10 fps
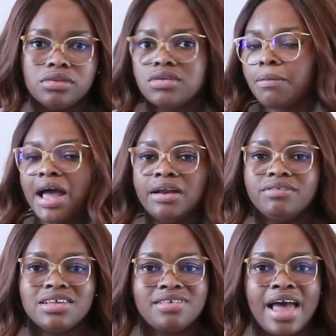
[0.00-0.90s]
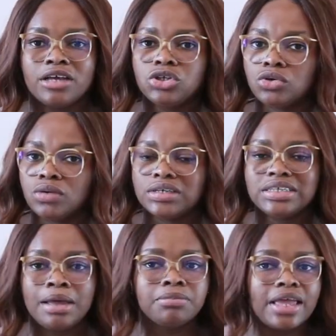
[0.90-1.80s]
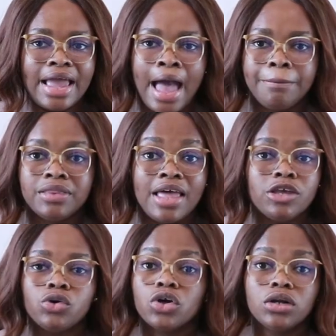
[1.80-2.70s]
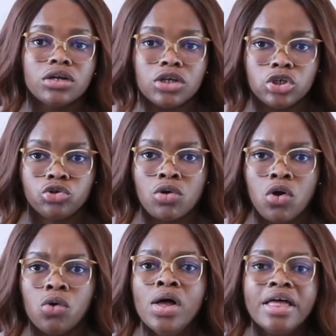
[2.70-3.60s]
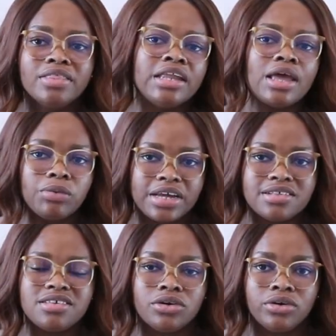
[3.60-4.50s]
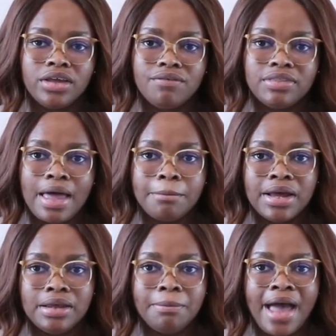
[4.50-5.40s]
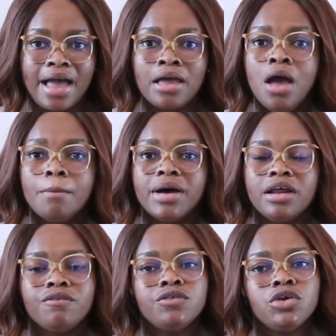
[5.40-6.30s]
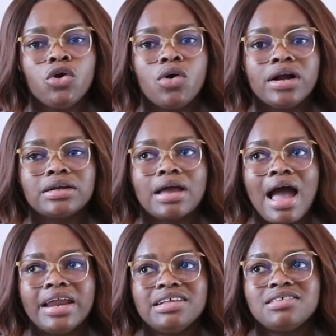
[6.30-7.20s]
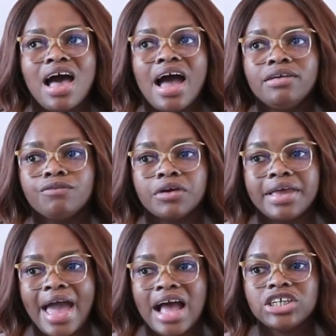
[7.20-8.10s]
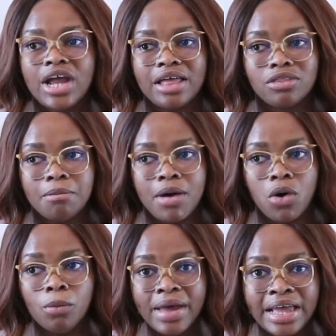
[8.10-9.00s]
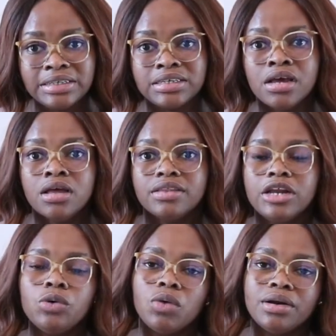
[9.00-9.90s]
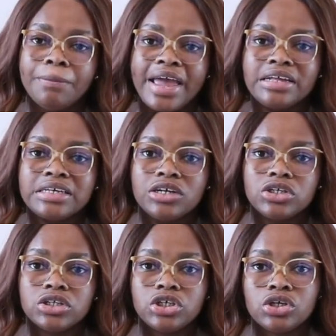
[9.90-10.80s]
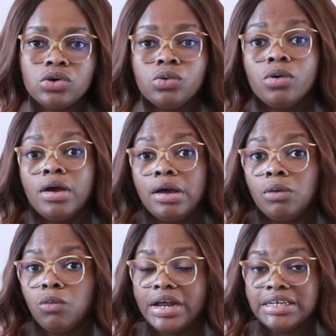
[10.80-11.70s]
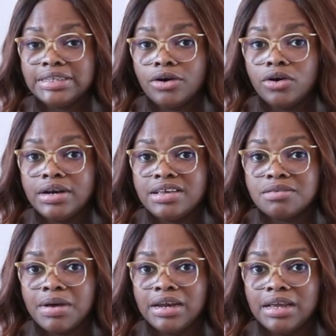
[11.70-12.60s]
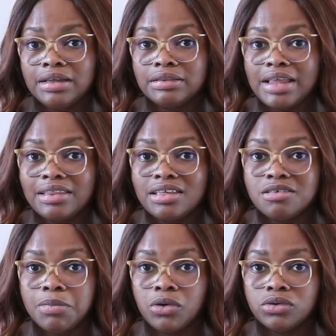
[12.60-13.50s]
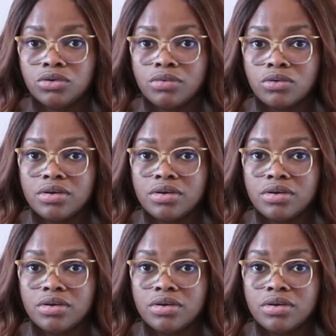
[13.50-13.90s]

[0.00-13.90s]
some kind of disaster or something happened that you couldn't control, then they would consider giving that money back. But if you're kind of tight for cash at the moment, then you want to pay attention to what is the earnest money that this builder